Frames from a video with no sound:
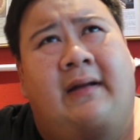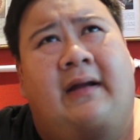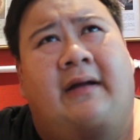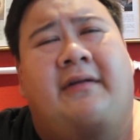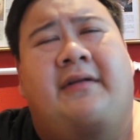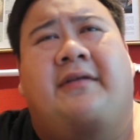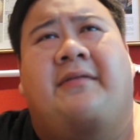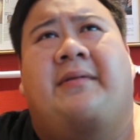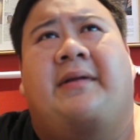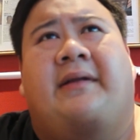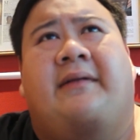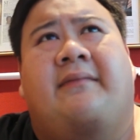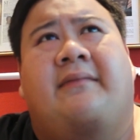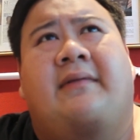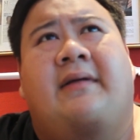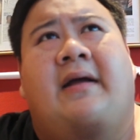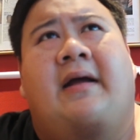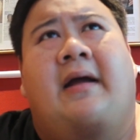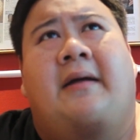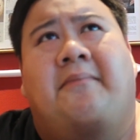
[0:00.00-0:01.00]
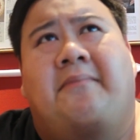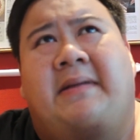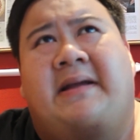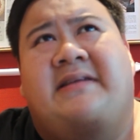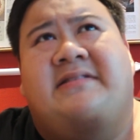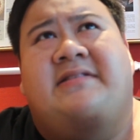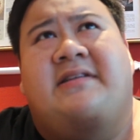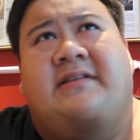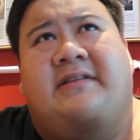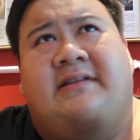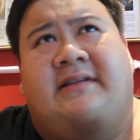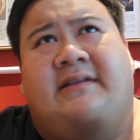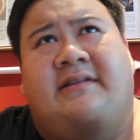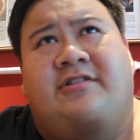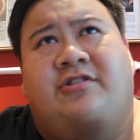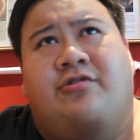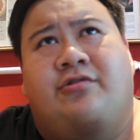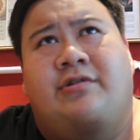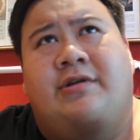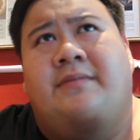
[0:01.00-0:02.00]
how do we makes the
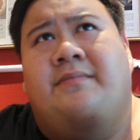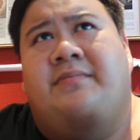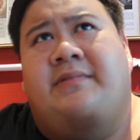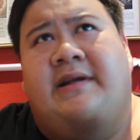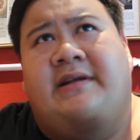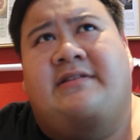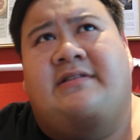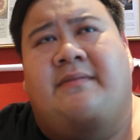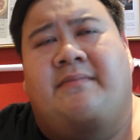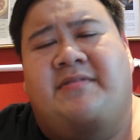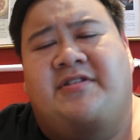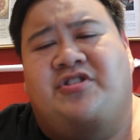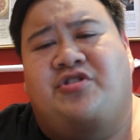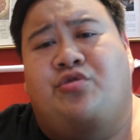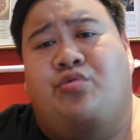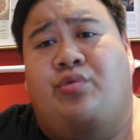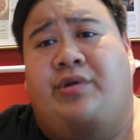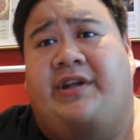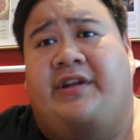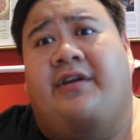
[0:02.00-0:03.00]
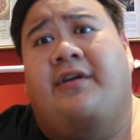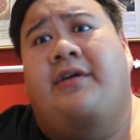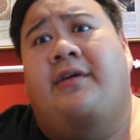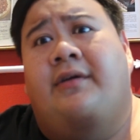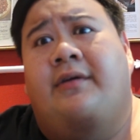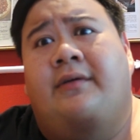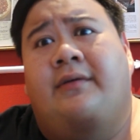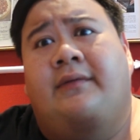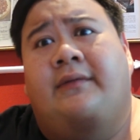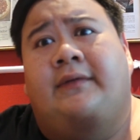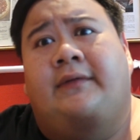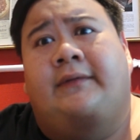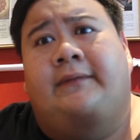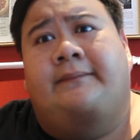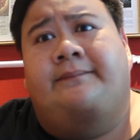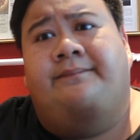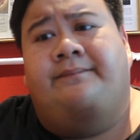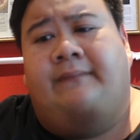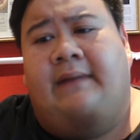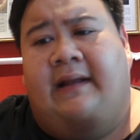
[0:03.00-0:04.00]
shrimp taste a bit sweeter,
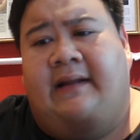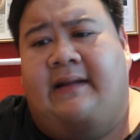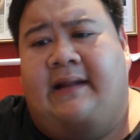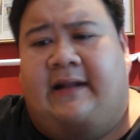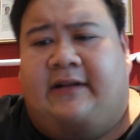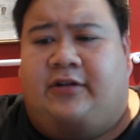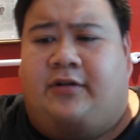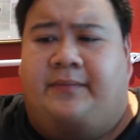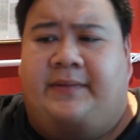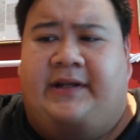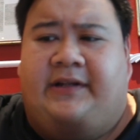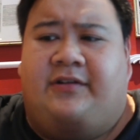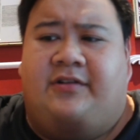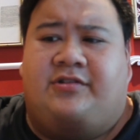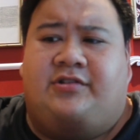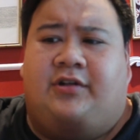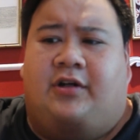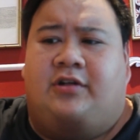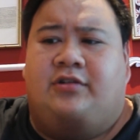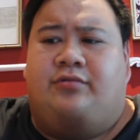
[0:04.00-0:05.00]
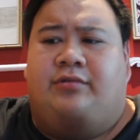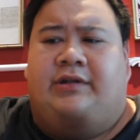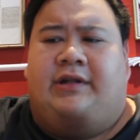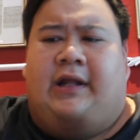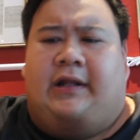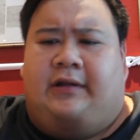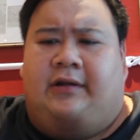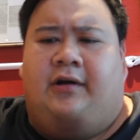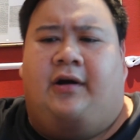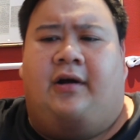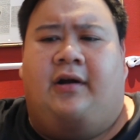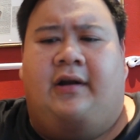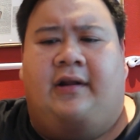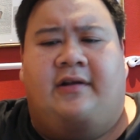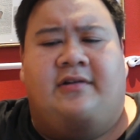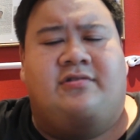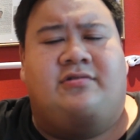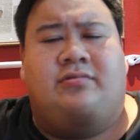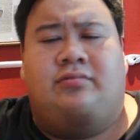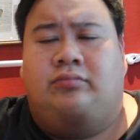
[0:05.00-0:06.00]
and that tomato sauce with that
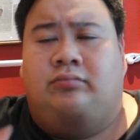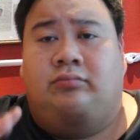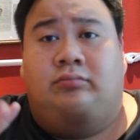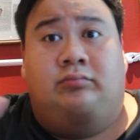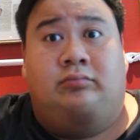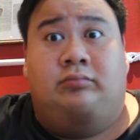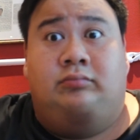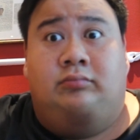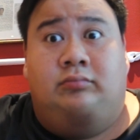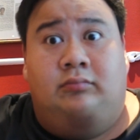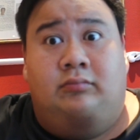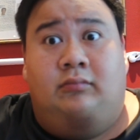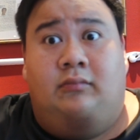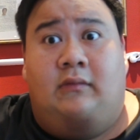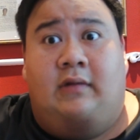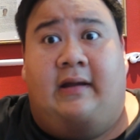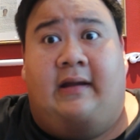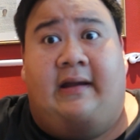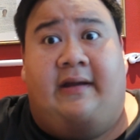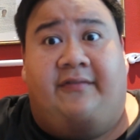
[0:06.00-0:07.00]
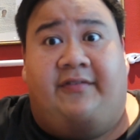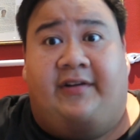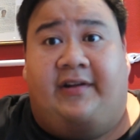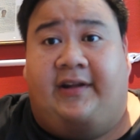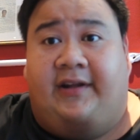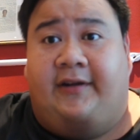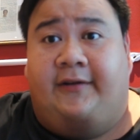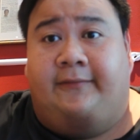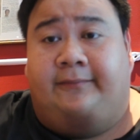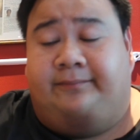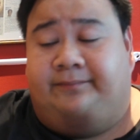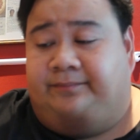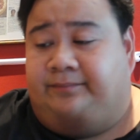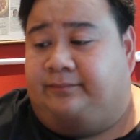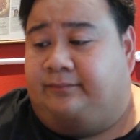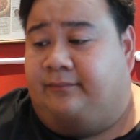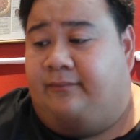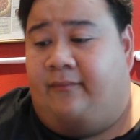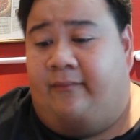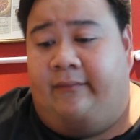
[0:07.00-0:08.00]
garlic is heavenly.
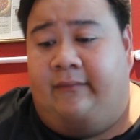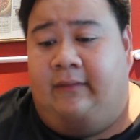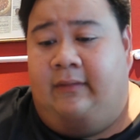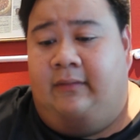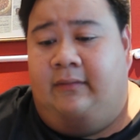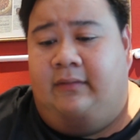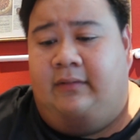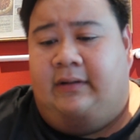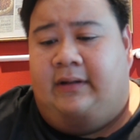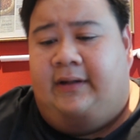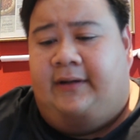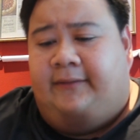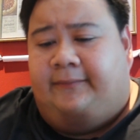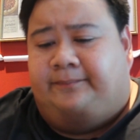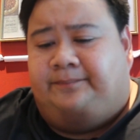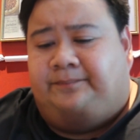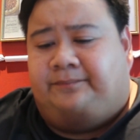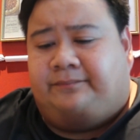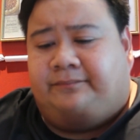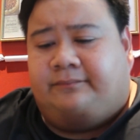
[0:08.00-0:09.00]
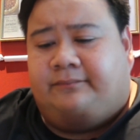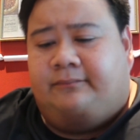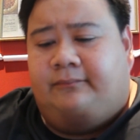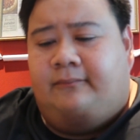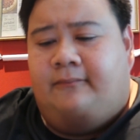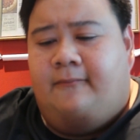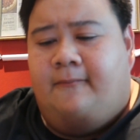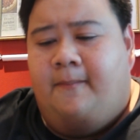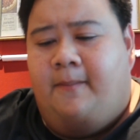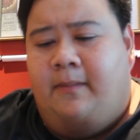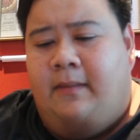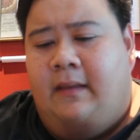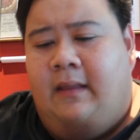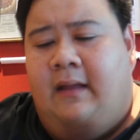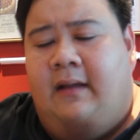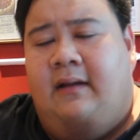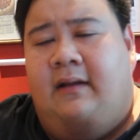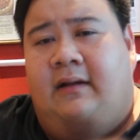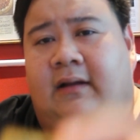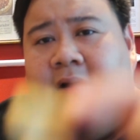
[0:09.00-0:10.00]
Okay,
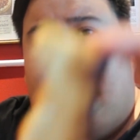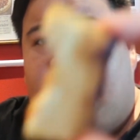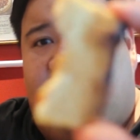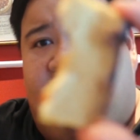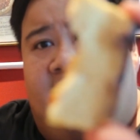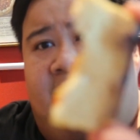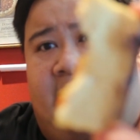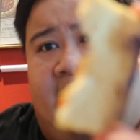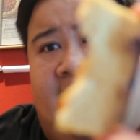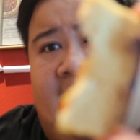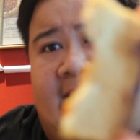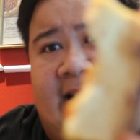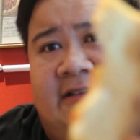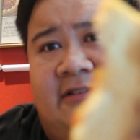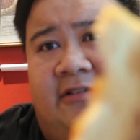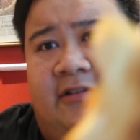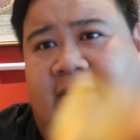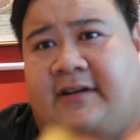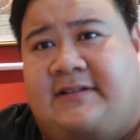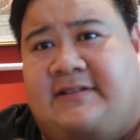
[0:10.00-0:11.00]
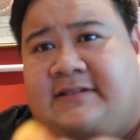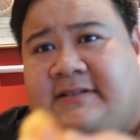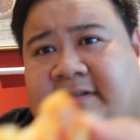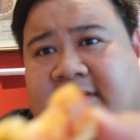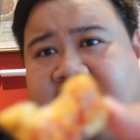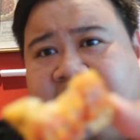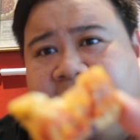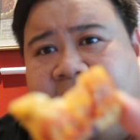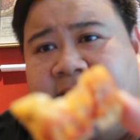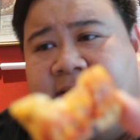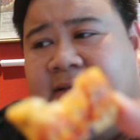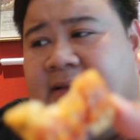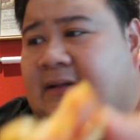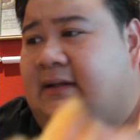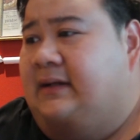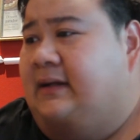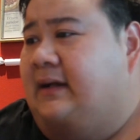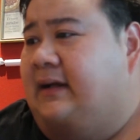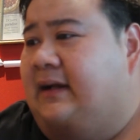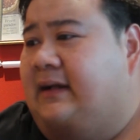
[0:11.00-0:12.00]
I'll eat my last crust,
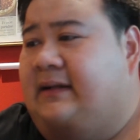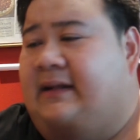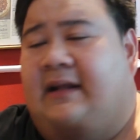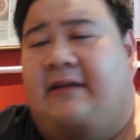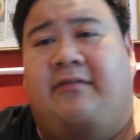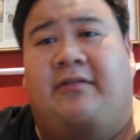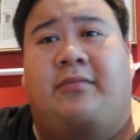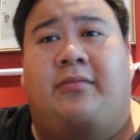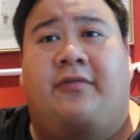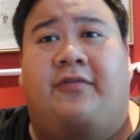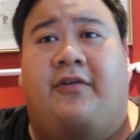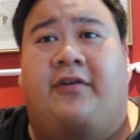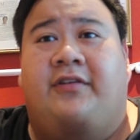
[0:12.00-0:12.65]
and then we'll move